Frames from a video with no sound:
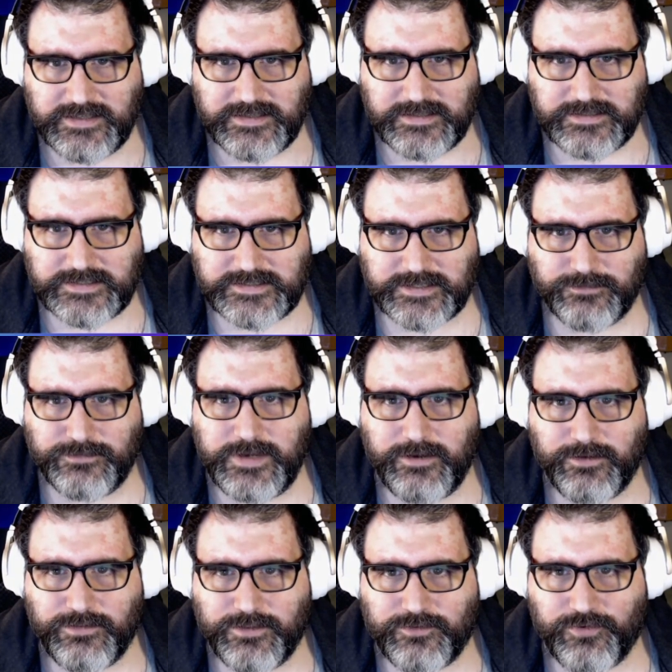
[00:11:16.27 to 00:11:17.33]
so near
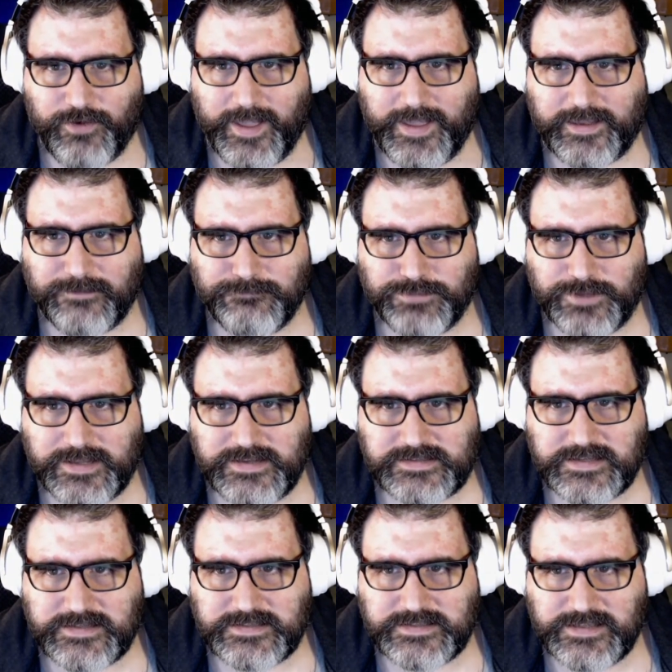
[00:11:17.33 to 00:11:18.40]
the track in
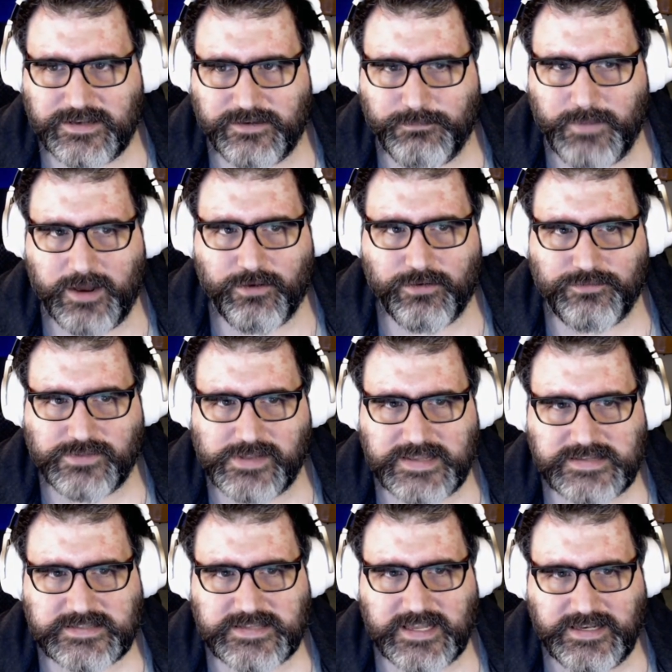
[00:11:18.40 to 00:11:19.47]
places that a mare of less
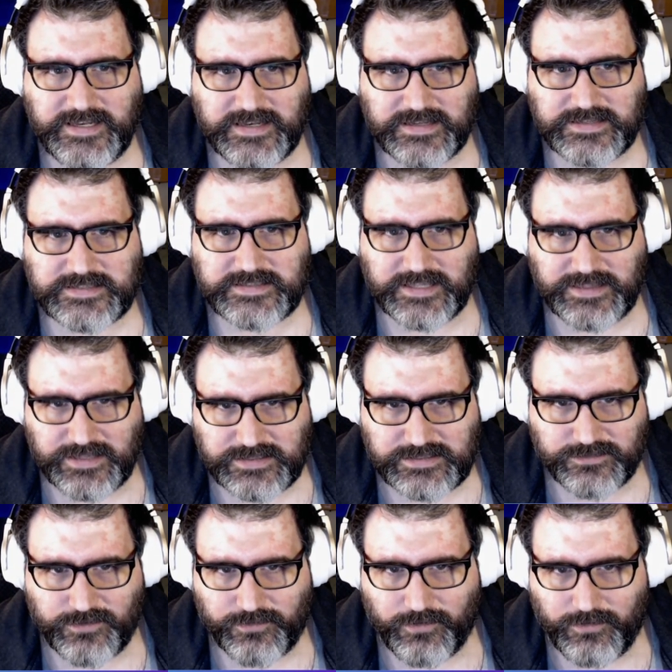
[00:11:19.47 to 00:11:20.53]
steadiness than the
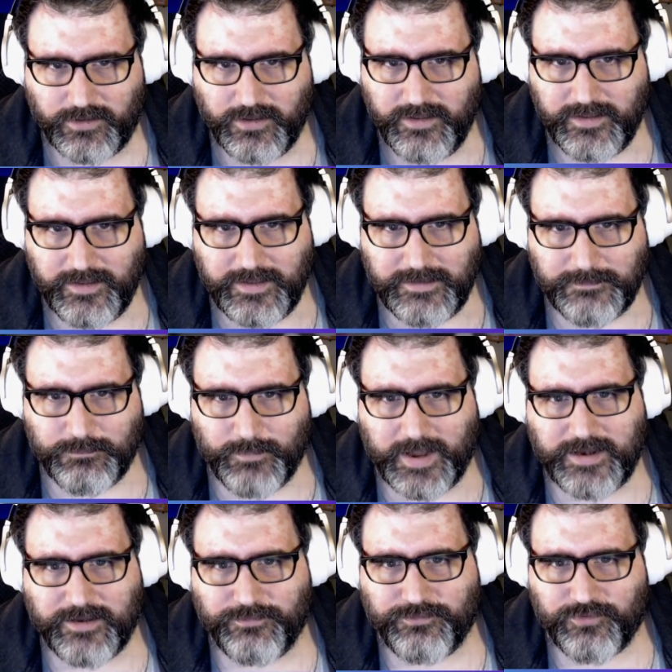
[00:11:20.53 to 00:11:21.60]
sorrel might
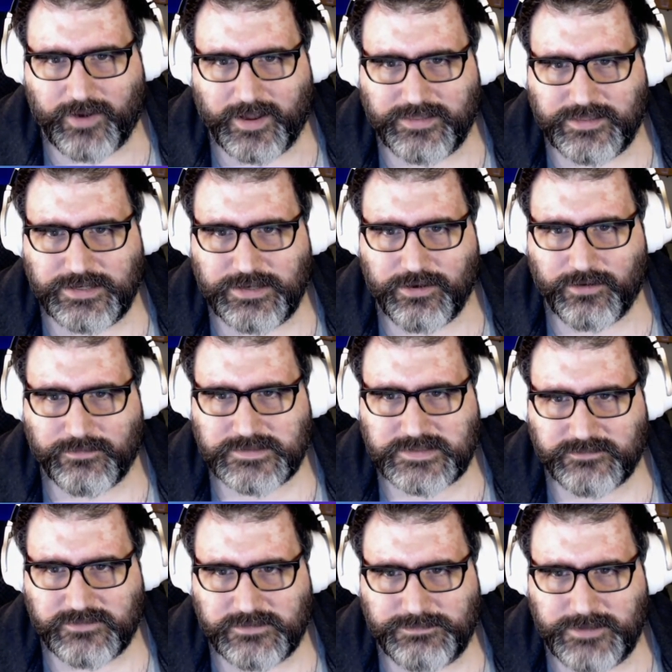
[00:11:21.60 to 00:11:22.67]
have tried the nerves of
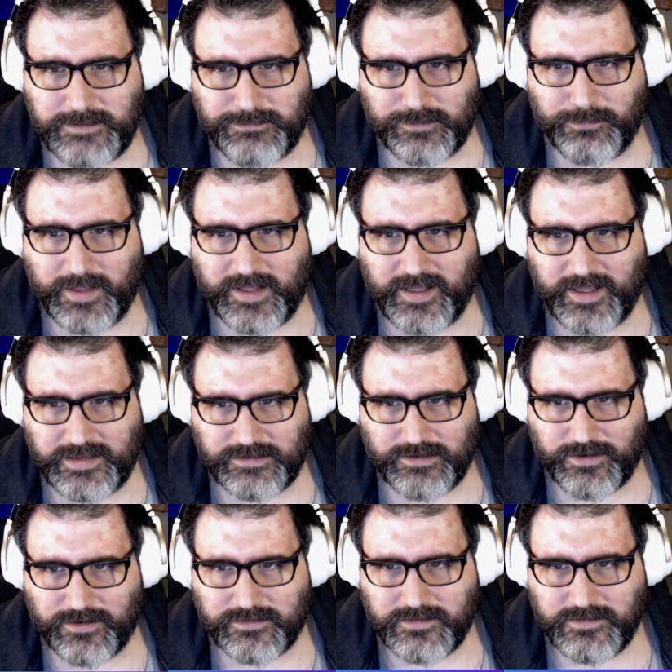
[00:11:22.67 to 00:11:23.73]
the people behind her.
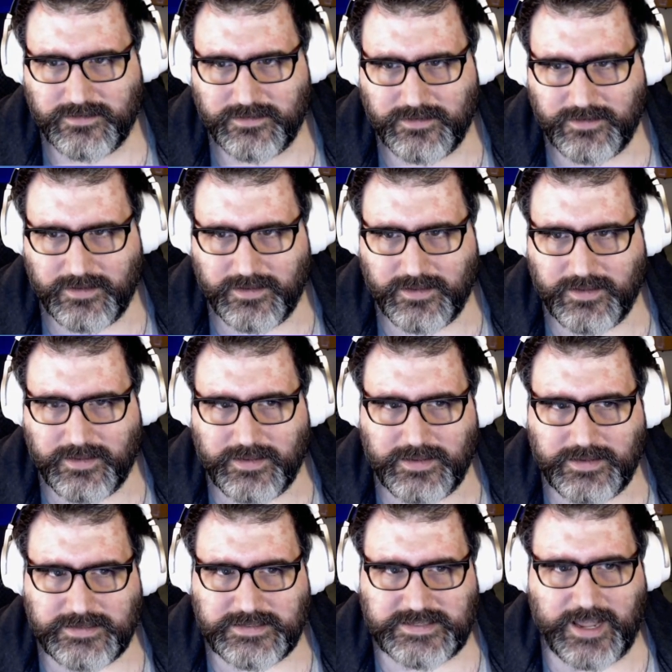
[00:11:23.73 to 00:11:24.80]

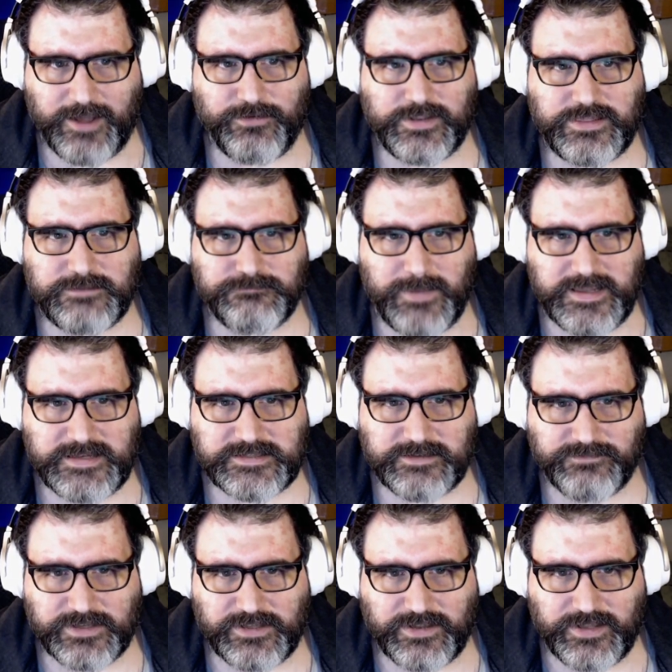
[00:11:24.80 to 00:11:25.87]
Down at the base of
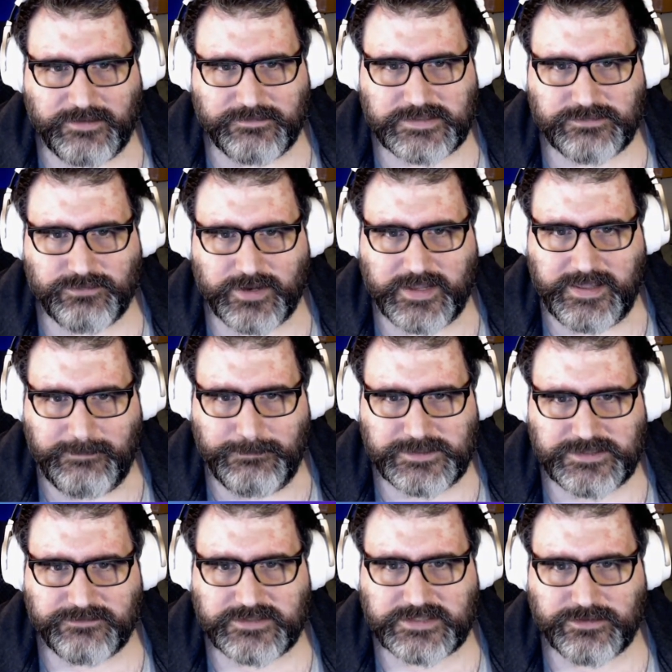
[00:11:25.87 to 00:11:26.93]
the cliffs were heaps
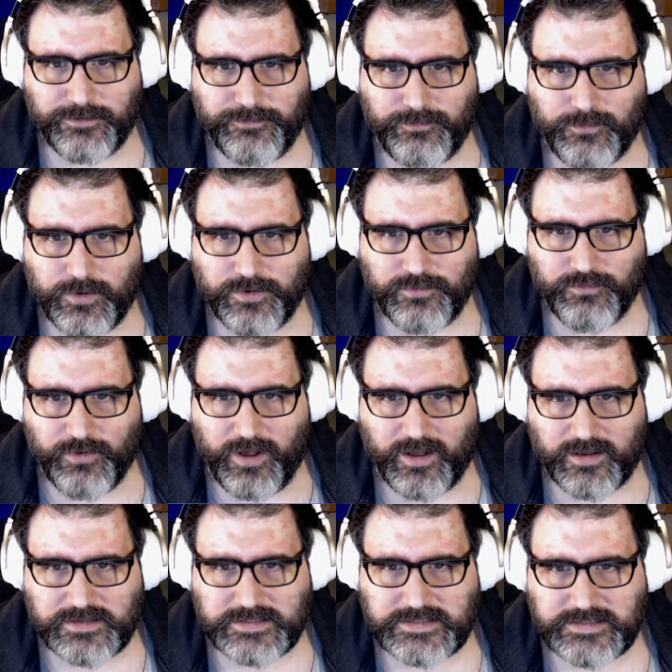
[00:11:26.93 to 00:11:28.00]
of surf-worn
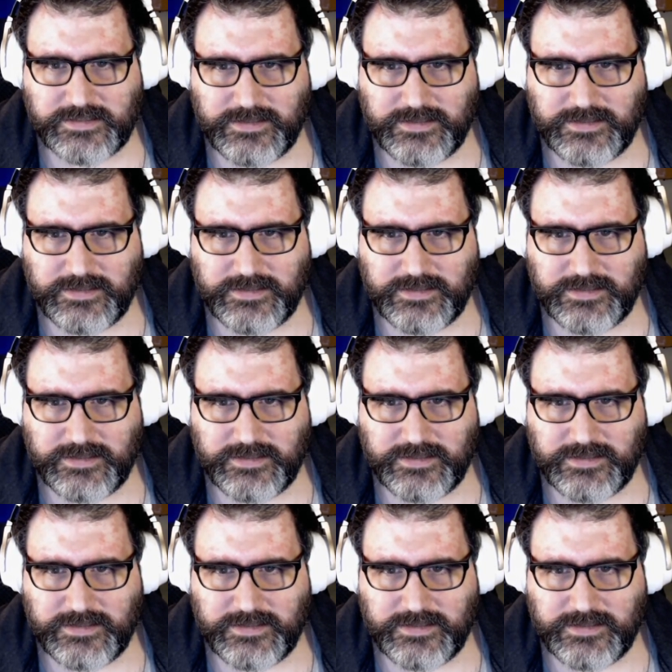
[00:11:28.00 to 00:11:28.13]
rocks,